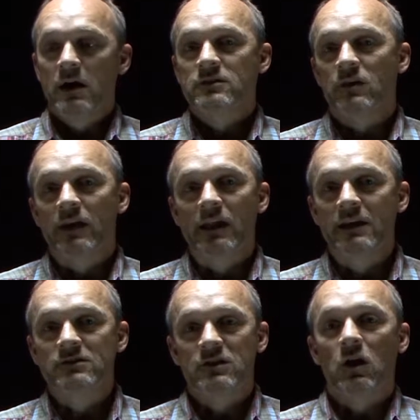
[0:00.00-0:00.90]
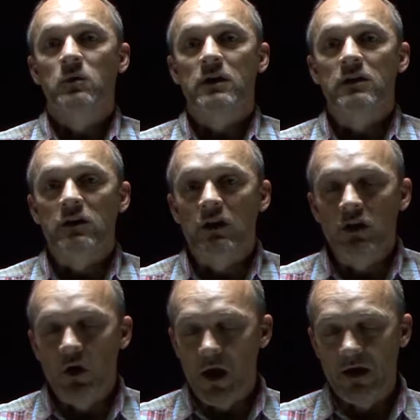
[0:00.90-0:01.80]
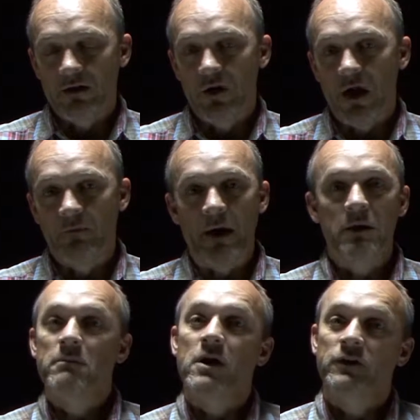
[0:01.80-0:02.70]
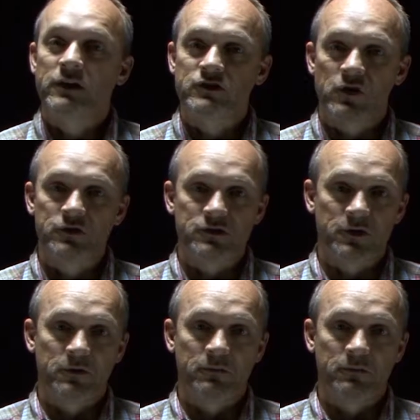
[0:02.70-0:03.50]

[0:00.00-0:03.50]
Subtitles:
So they let us know that, you have about a month, construction's gonna